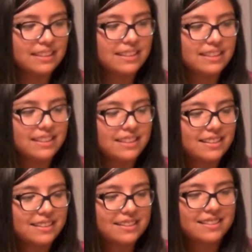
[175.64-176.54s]

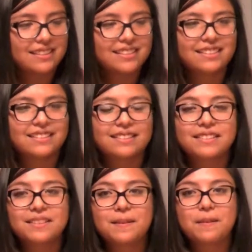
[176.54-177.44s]

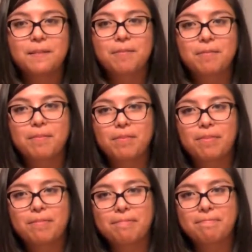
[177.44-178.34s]

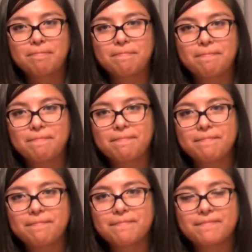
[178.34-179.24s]

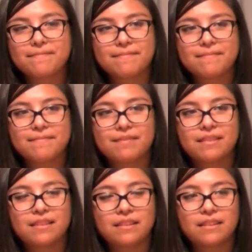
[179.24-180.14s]

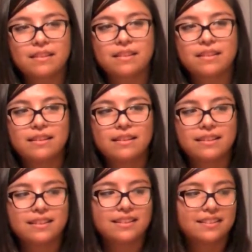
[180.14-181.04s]

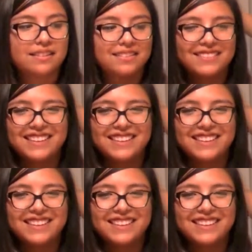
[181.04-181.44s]
(silent)